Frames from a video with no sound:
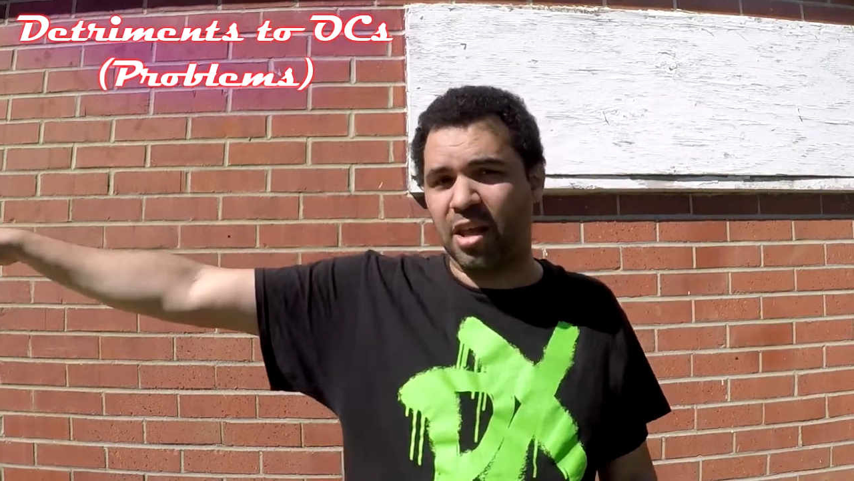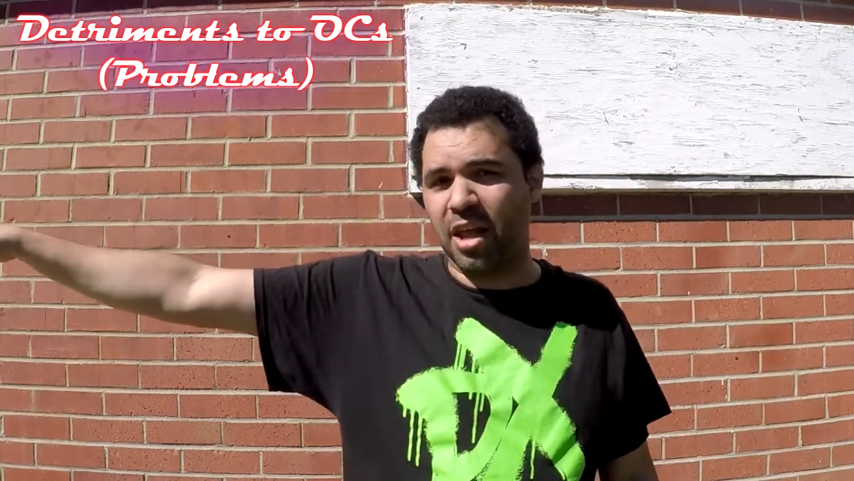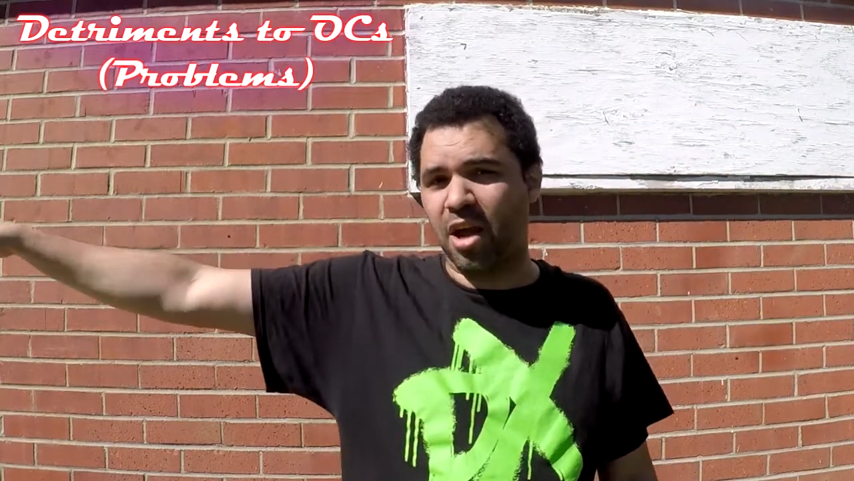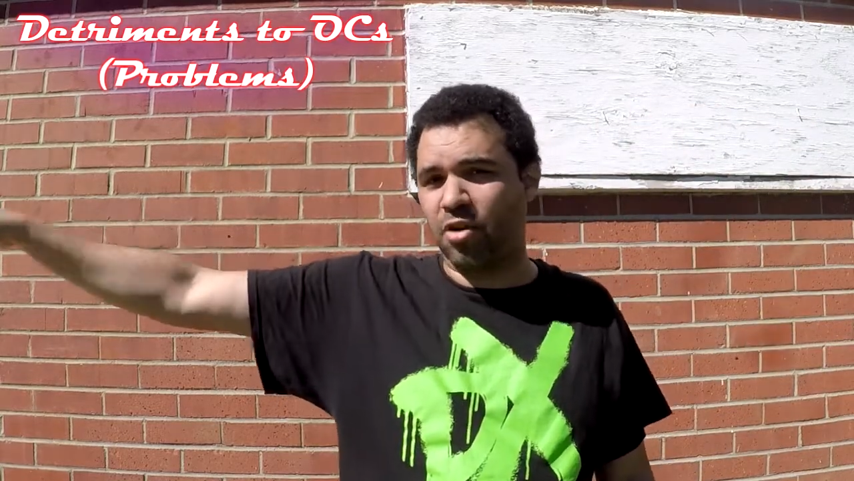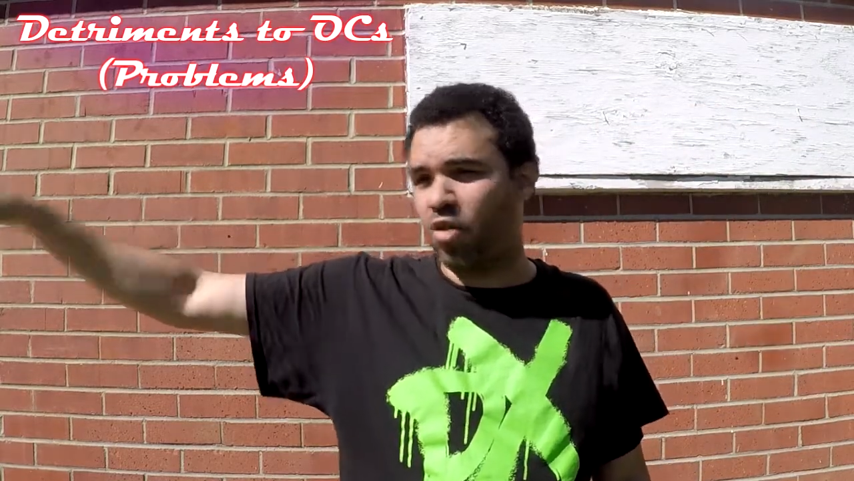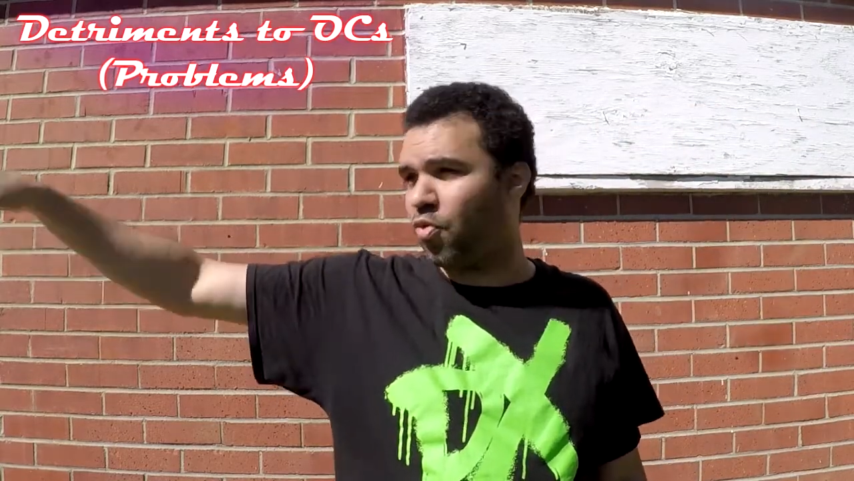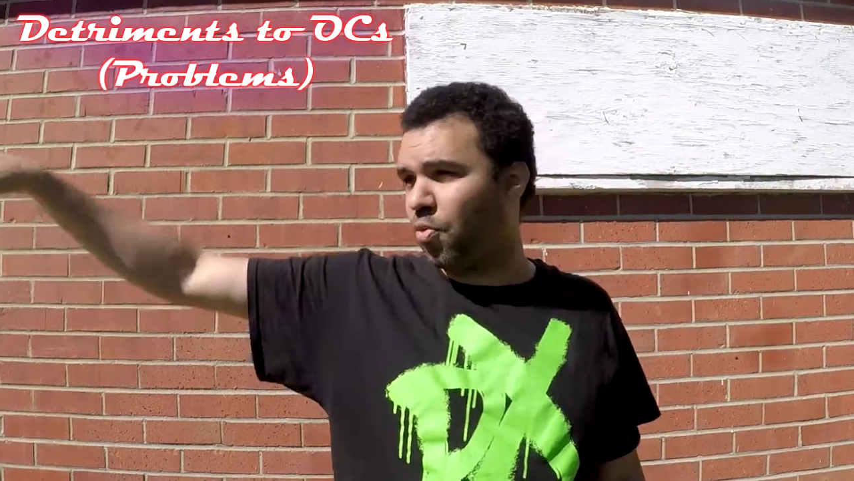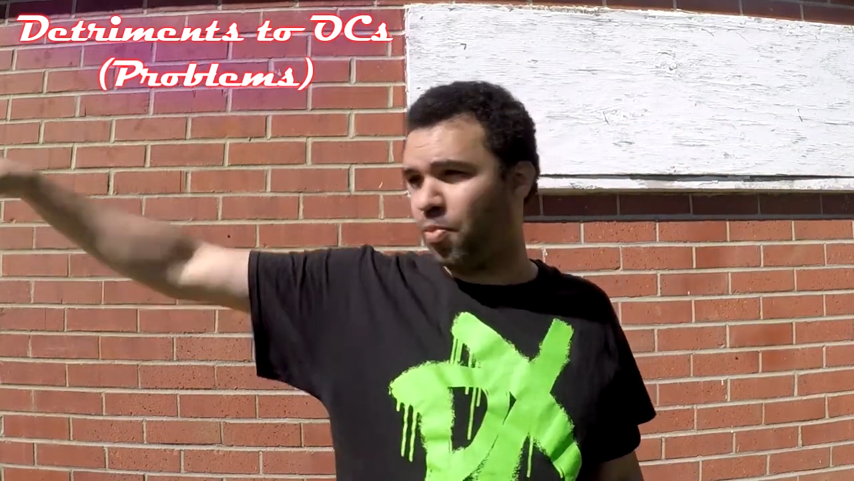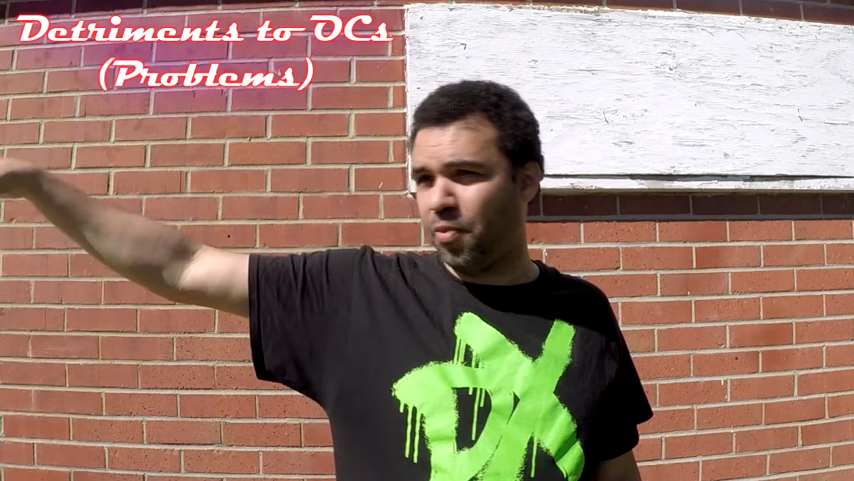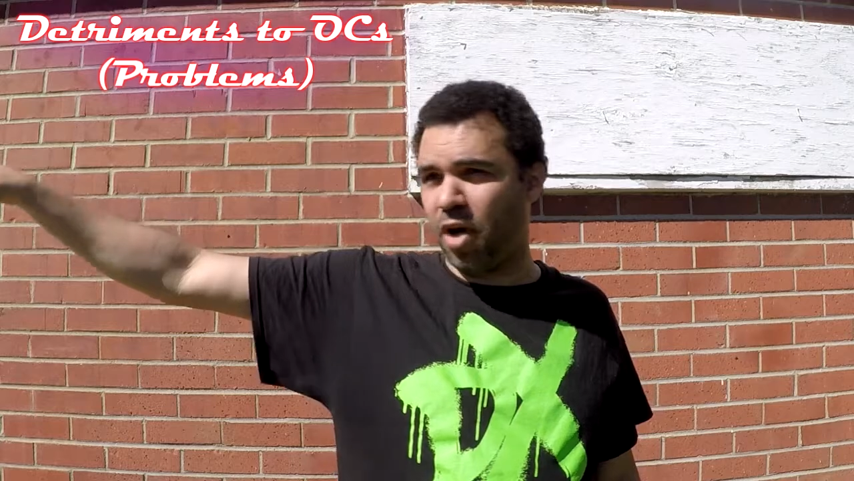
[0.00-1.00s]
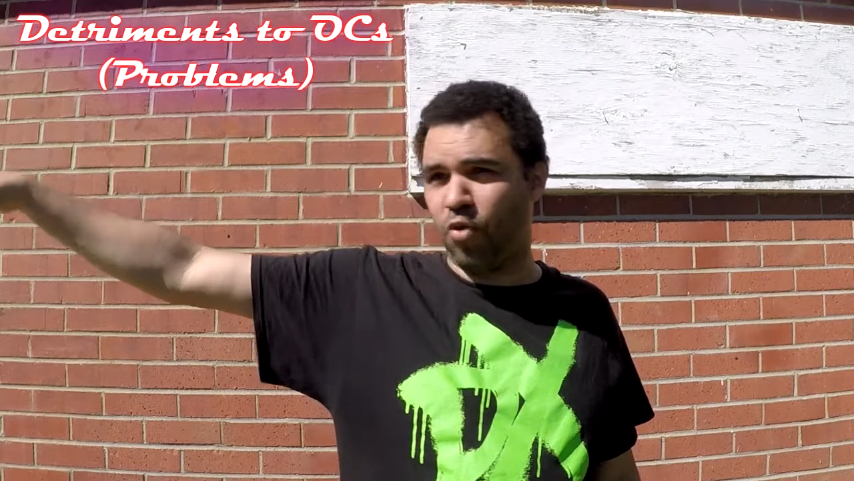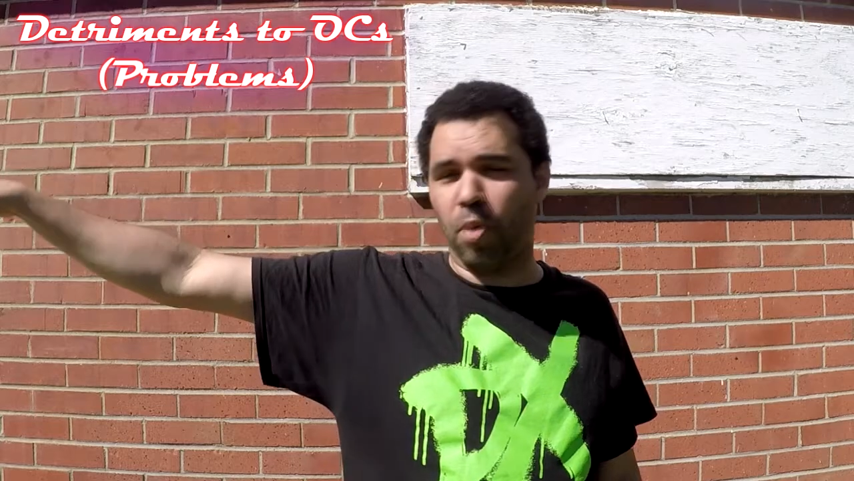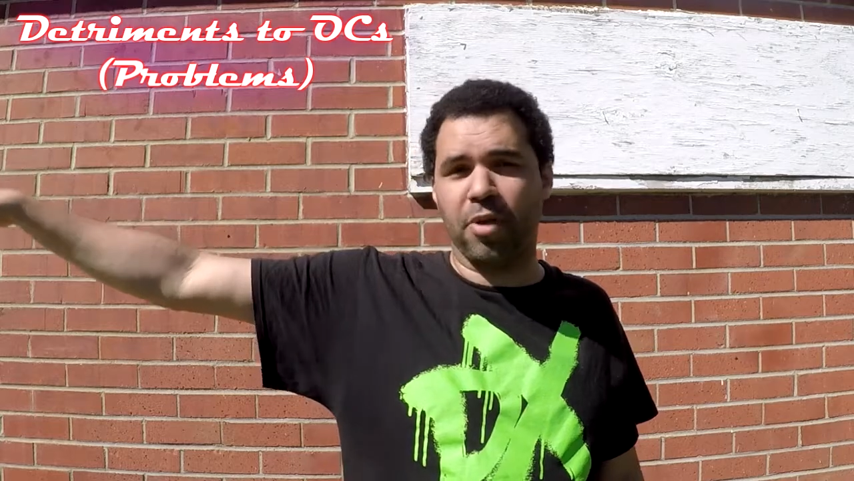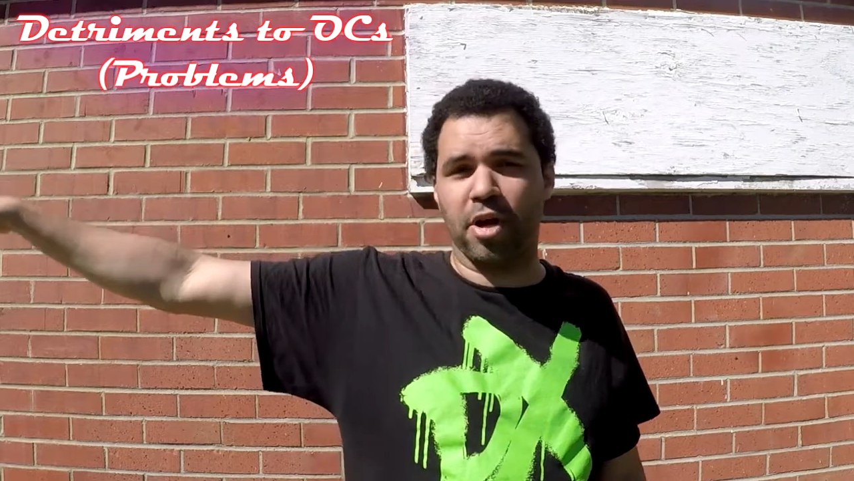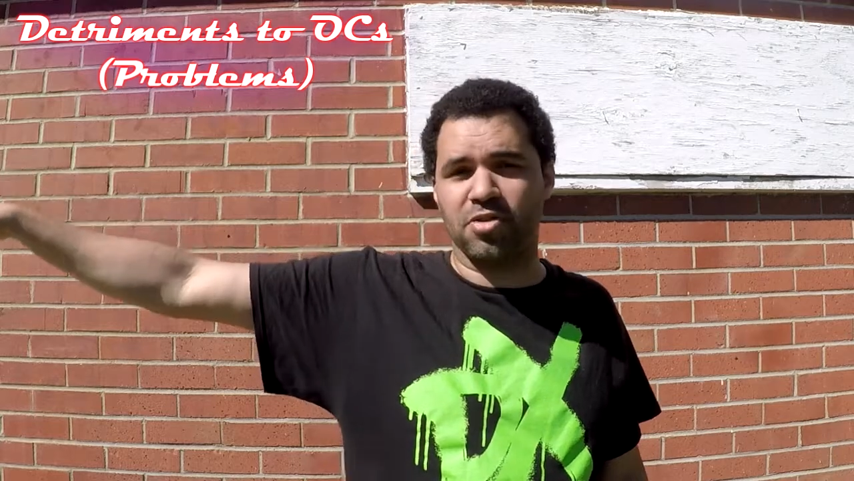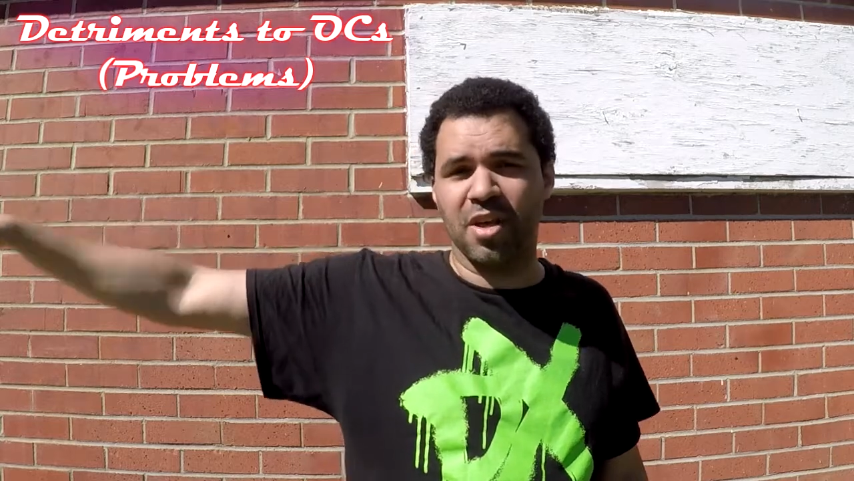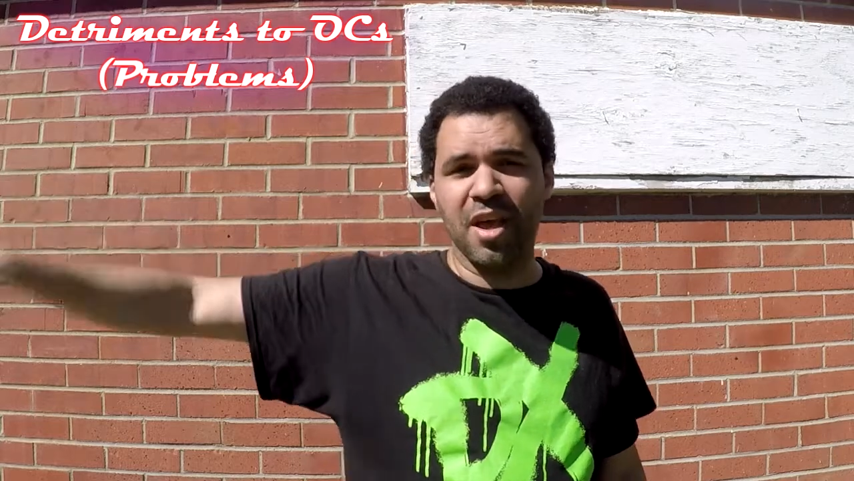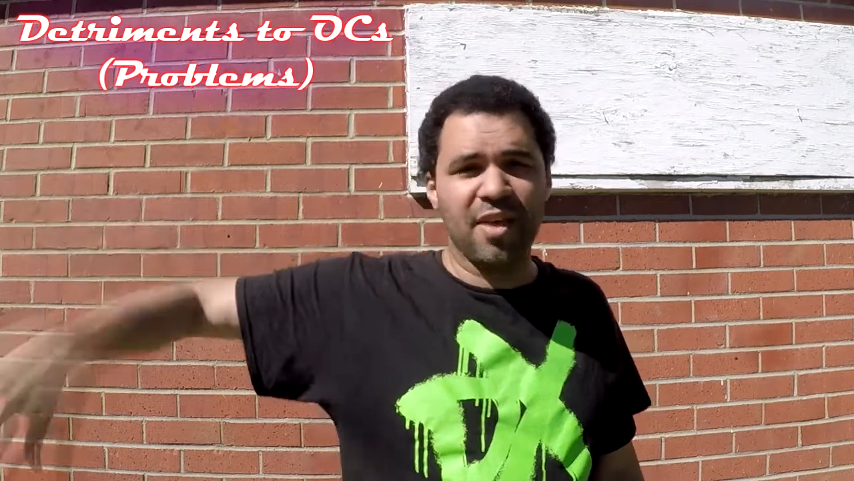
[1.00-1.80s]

character role players.